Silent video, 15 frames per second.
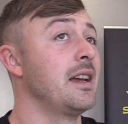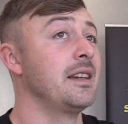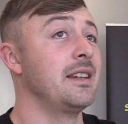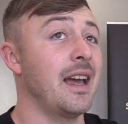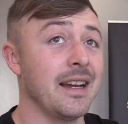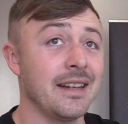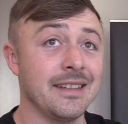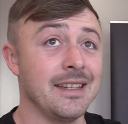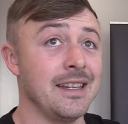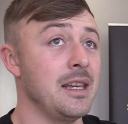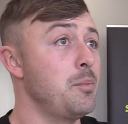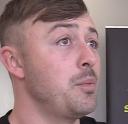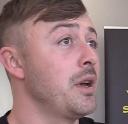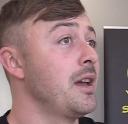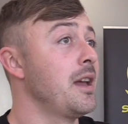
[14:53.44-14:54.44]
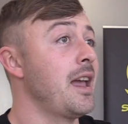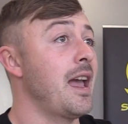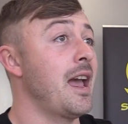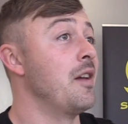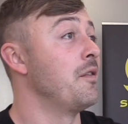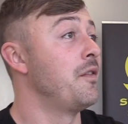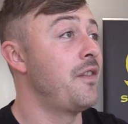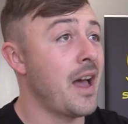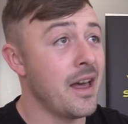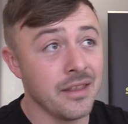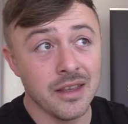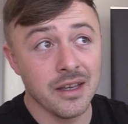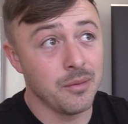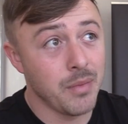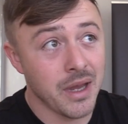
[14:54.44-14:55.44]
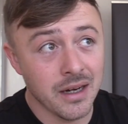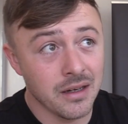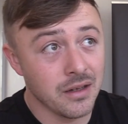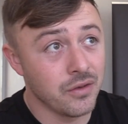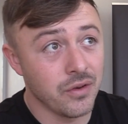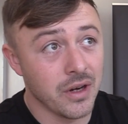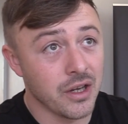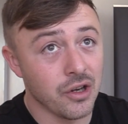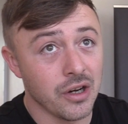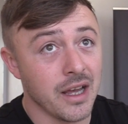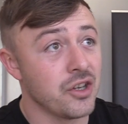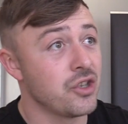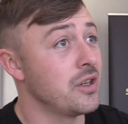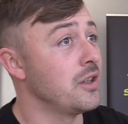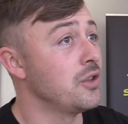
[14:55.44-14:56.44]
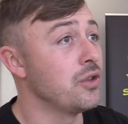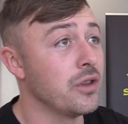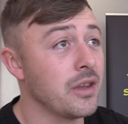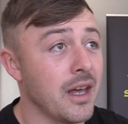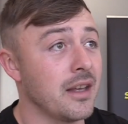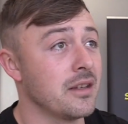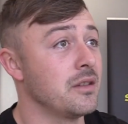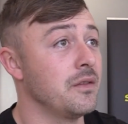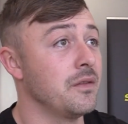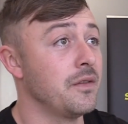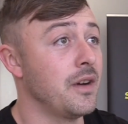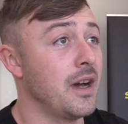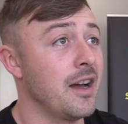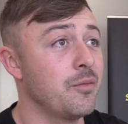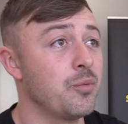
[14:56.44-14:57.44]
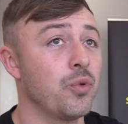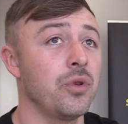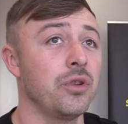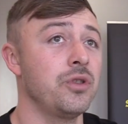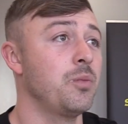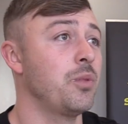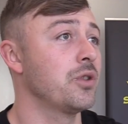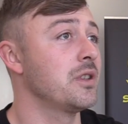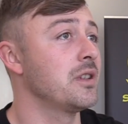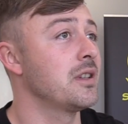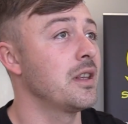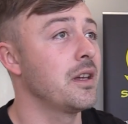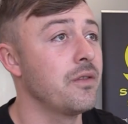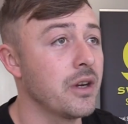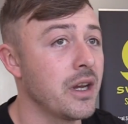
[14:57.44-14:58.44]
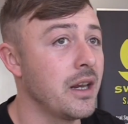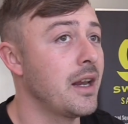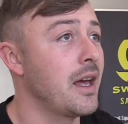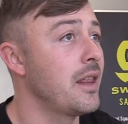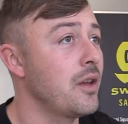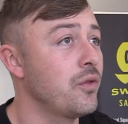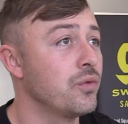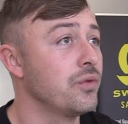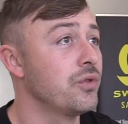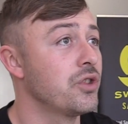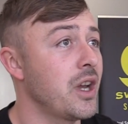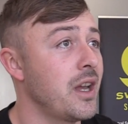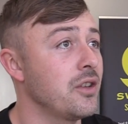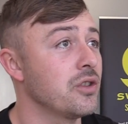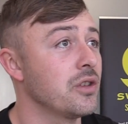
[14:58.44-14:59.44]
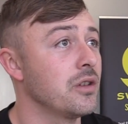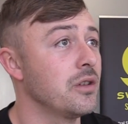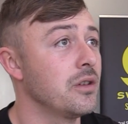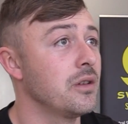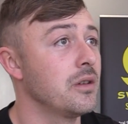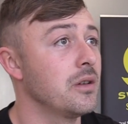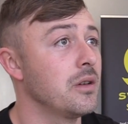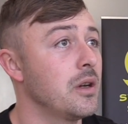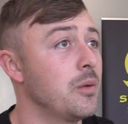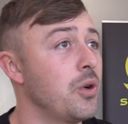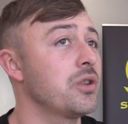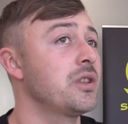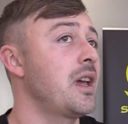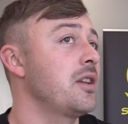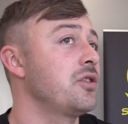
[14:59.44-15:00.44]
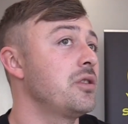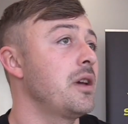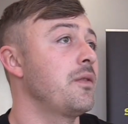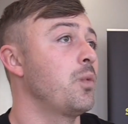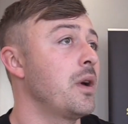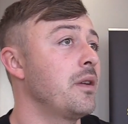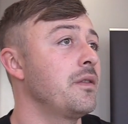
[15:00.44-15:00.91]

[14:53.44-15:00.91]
dug deep, and found the amended regulation in 2005, brought it to Boxing South Africa, and now that rule's changed. Yeah. Boxer has to have one